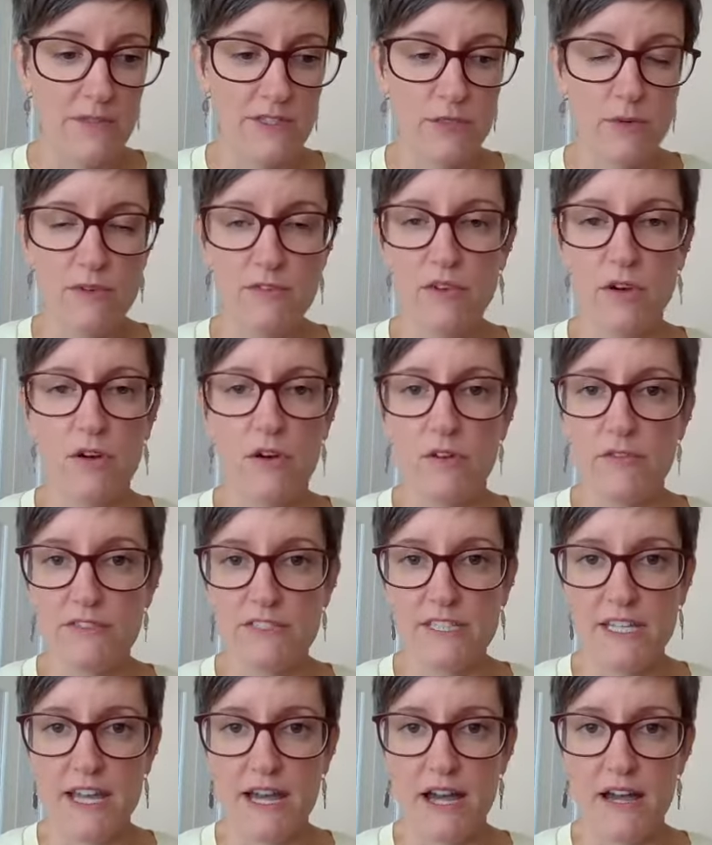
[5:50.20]
So we've got
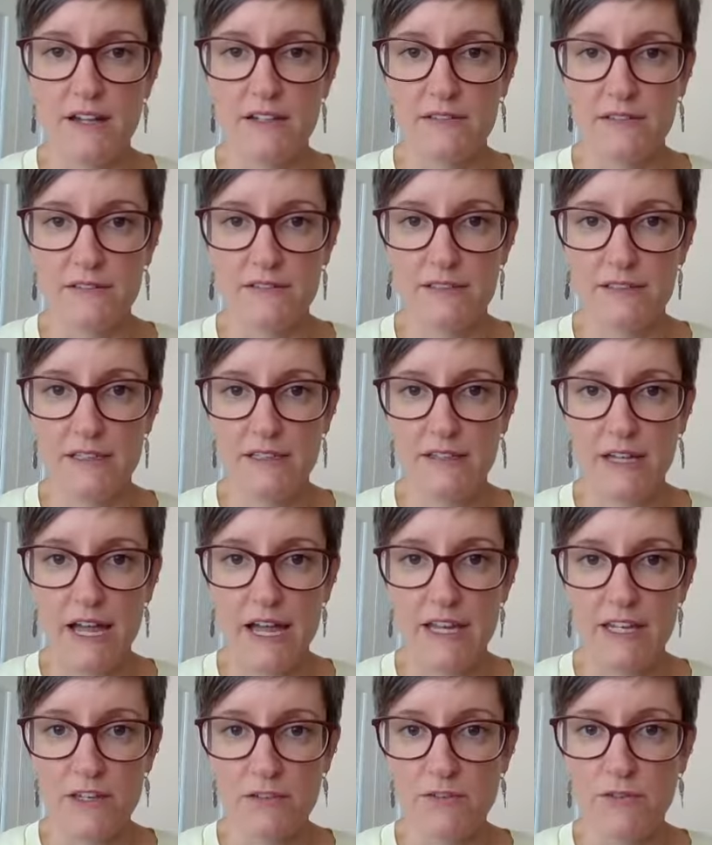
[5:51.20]
obviously our
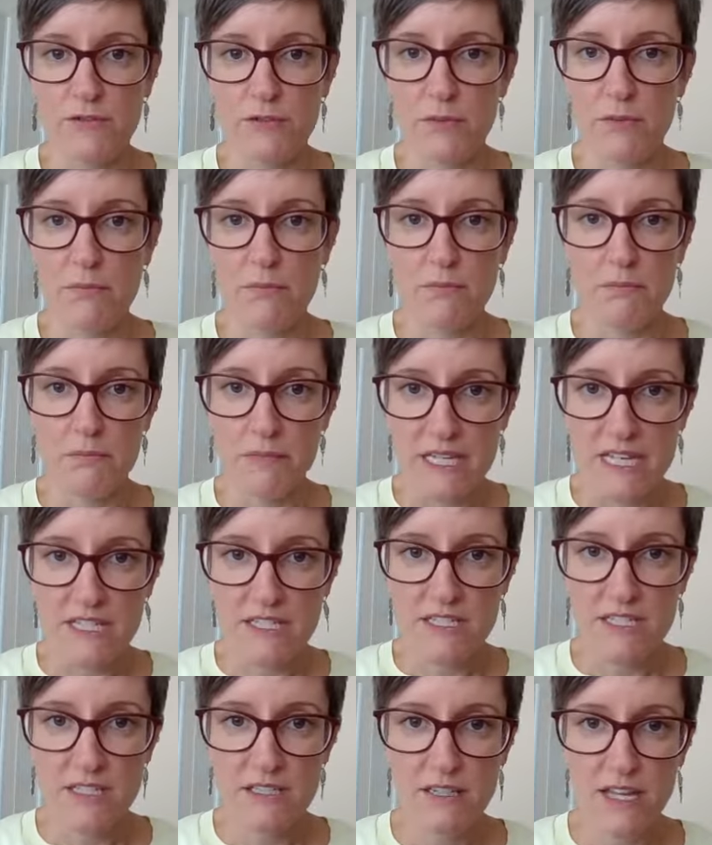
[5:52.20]
iron from
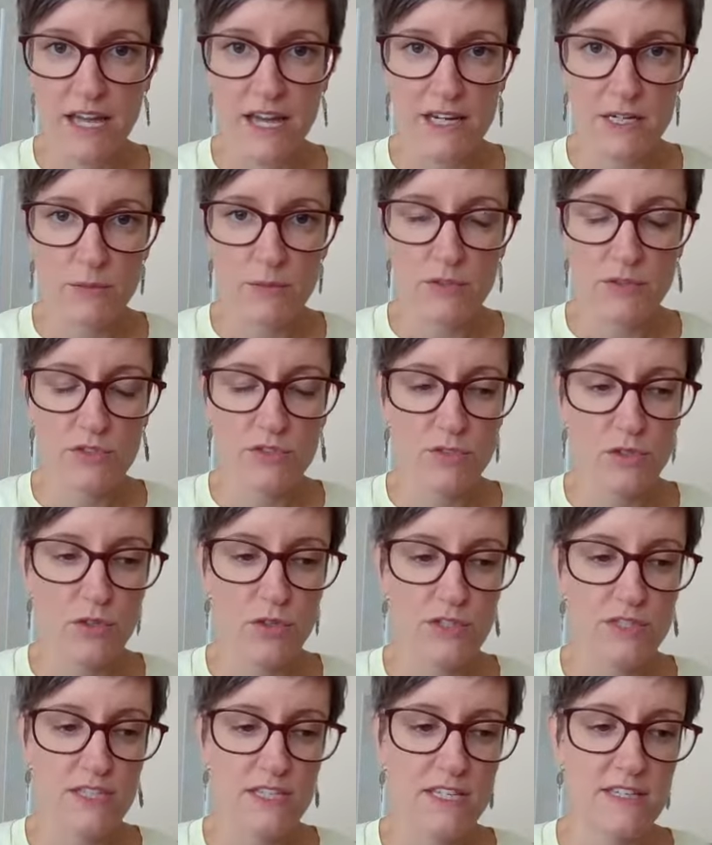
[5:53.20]
meat, animal
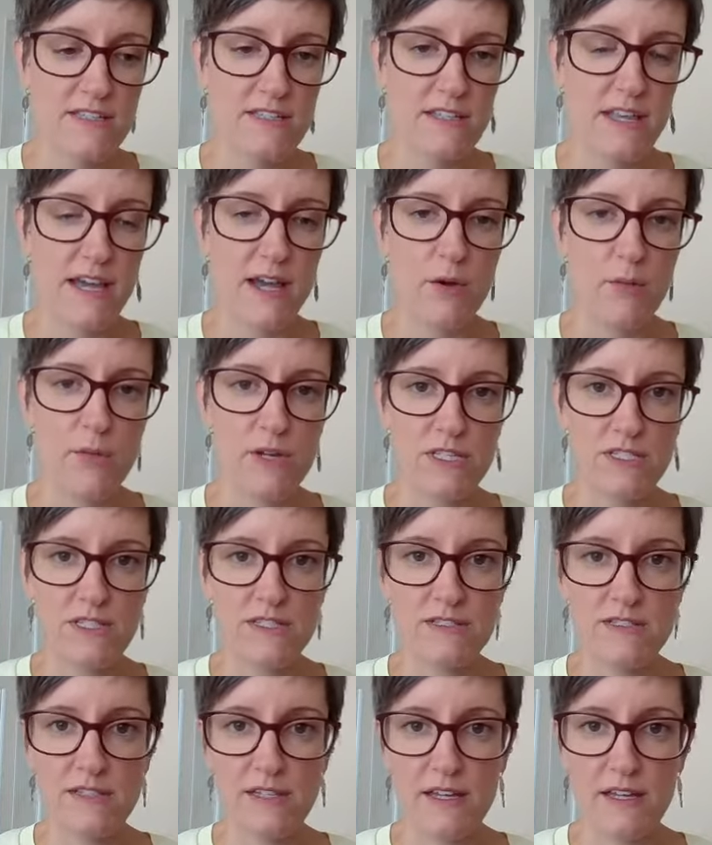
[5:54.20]
sources, which
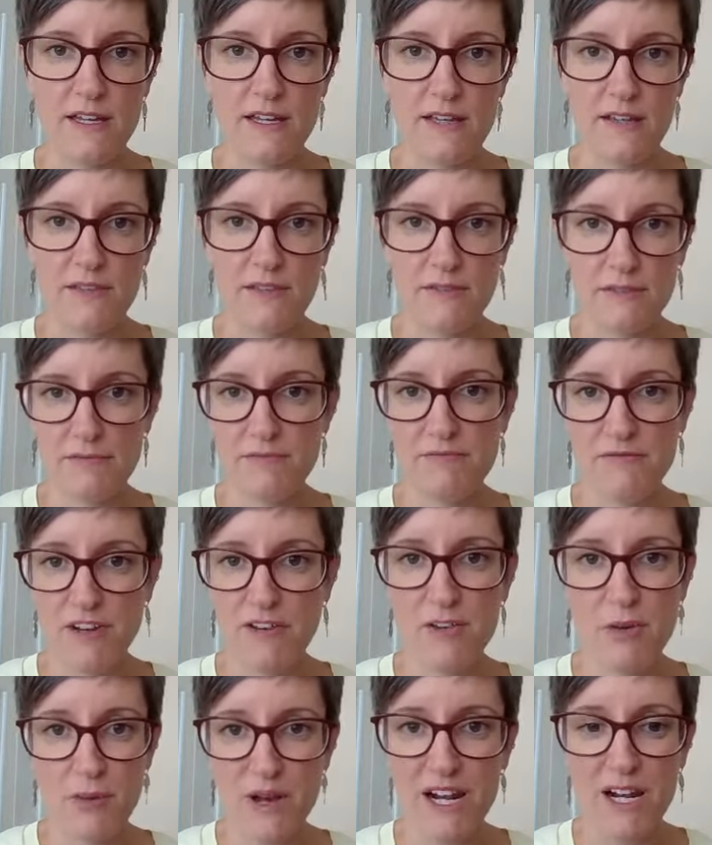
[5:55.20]
is the
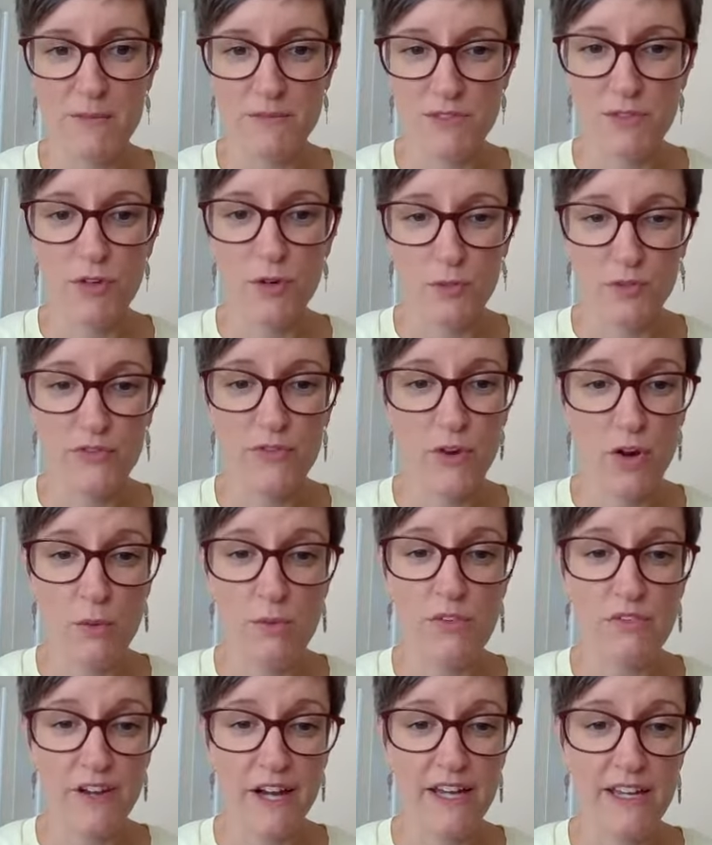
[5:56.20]
very well absorbed form
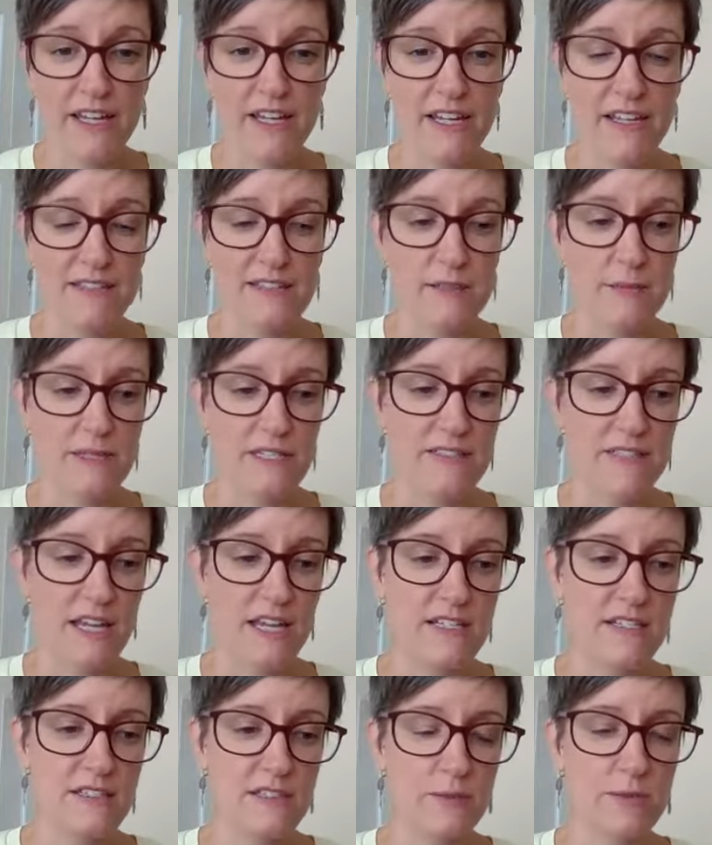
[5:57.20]
of iron, it has to be
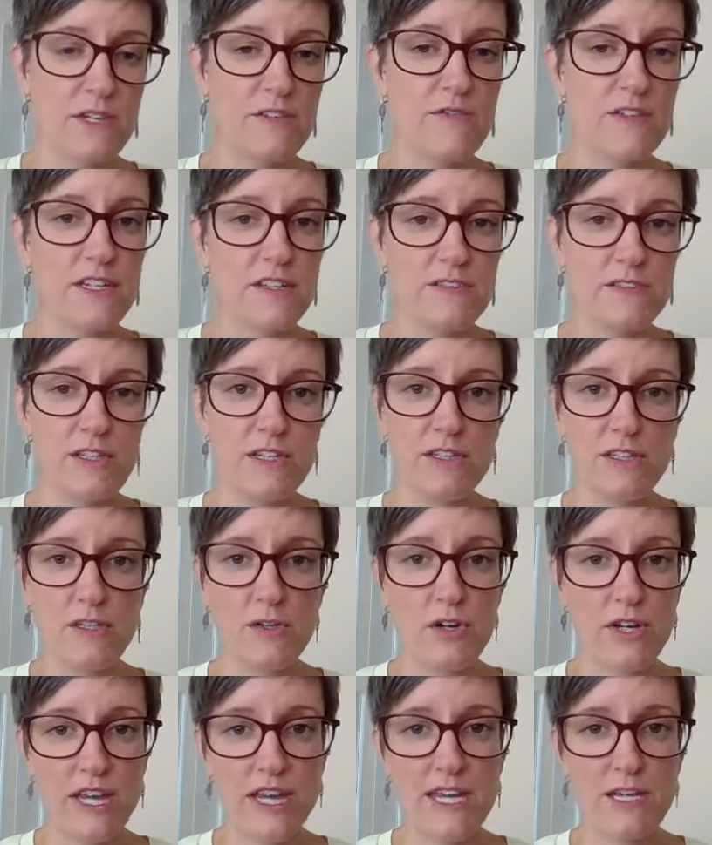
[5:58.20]
said. So even if you're
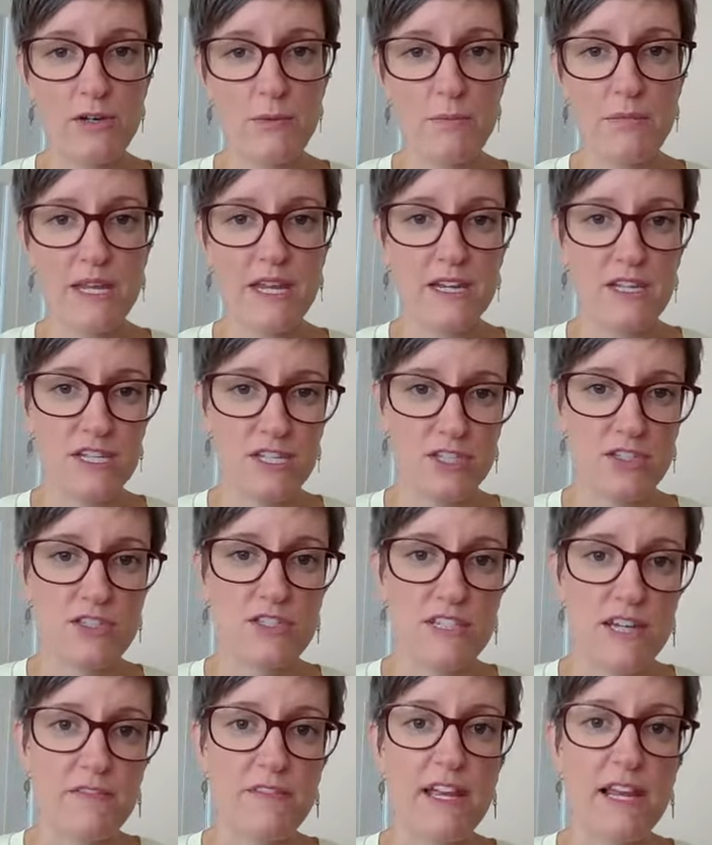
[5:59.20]
not keen on meat and you're
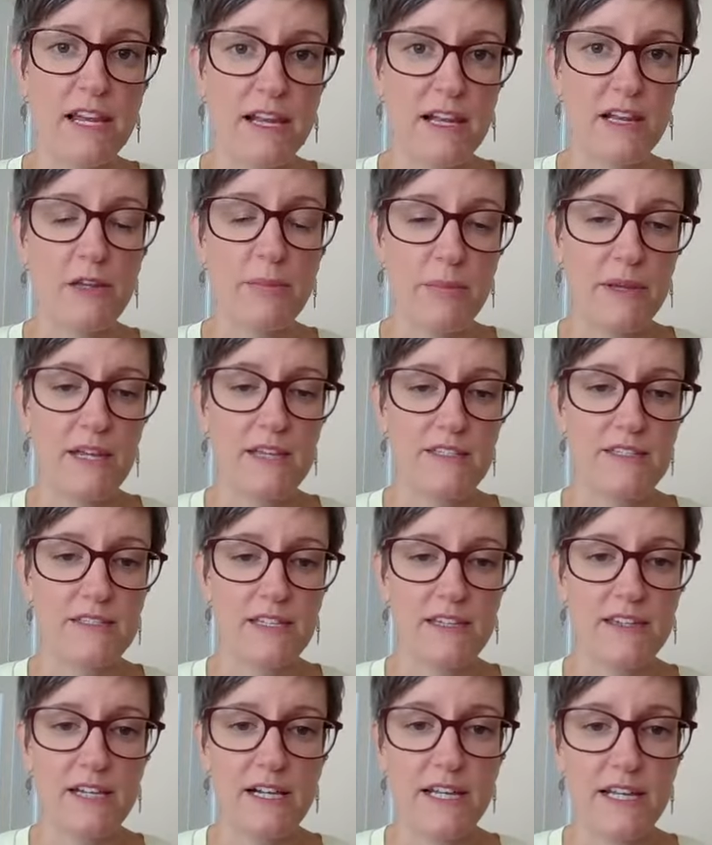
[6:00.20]
just having a little bit
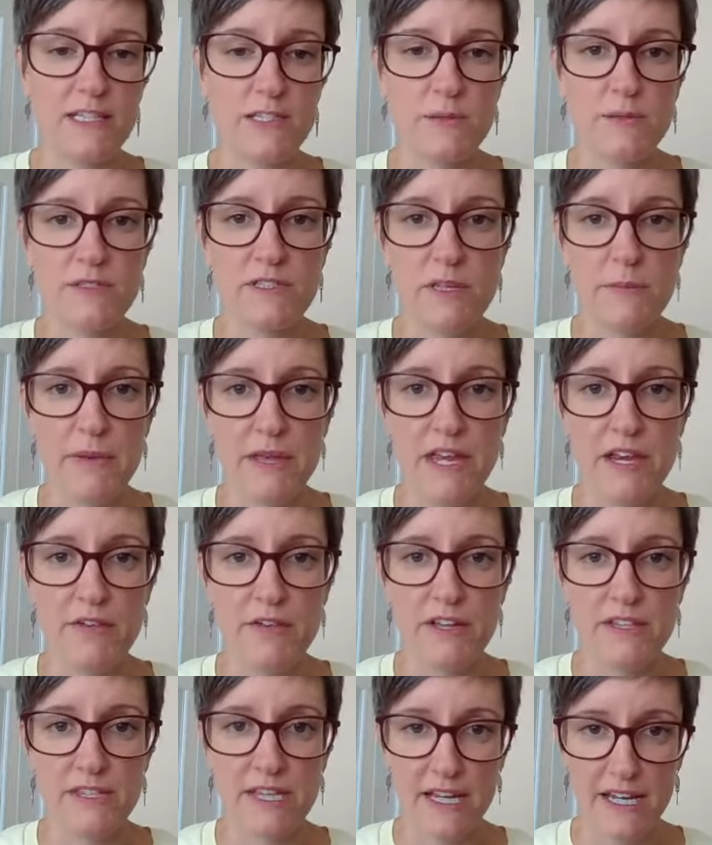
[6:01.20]
in the lead up to your
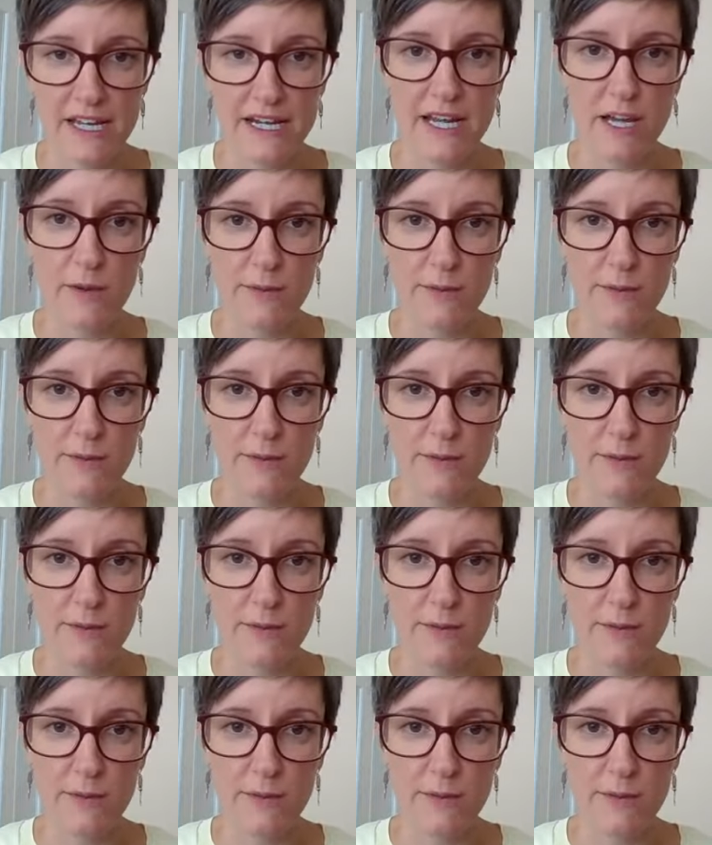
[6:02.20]
period, that can